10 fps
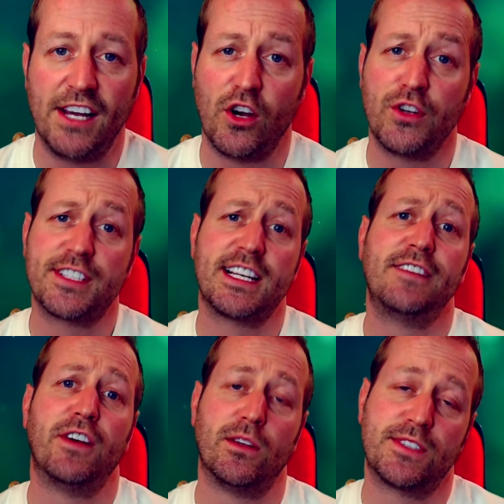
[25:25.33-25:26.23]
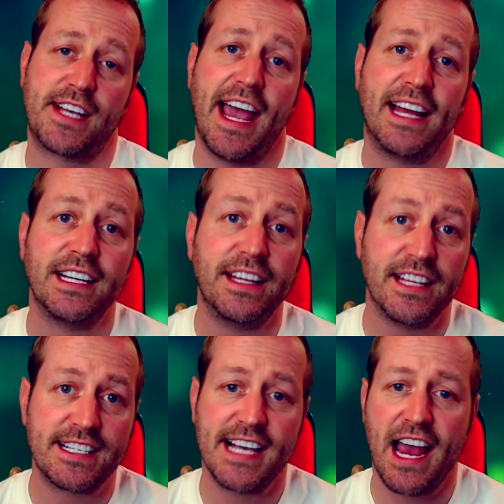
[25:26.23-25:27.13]
I honestly felt scared in
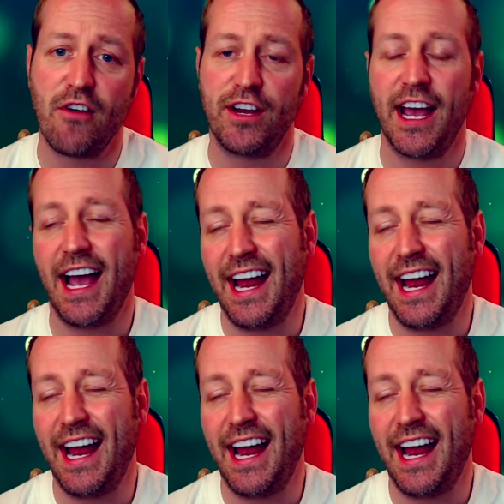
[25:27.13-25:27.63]
this area,